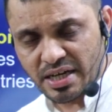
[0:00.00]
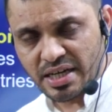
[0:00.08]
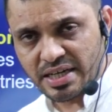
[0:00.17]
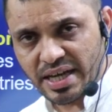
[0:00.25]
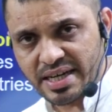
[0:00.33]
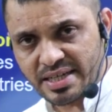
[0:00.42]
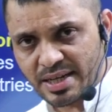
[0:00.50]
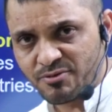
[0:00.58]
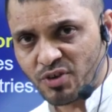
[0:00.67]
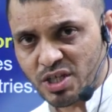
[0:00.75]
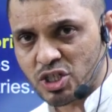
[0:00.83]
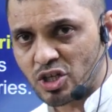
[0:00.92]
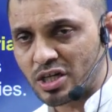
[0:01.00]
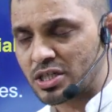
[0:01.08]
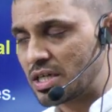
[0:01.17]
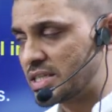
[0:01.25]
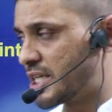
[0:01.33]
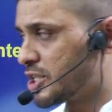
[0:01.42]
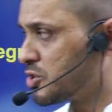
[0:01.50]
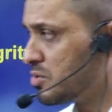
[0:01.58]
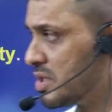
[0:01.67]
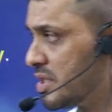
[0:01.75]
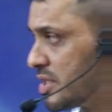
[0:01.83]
entire team was not sent to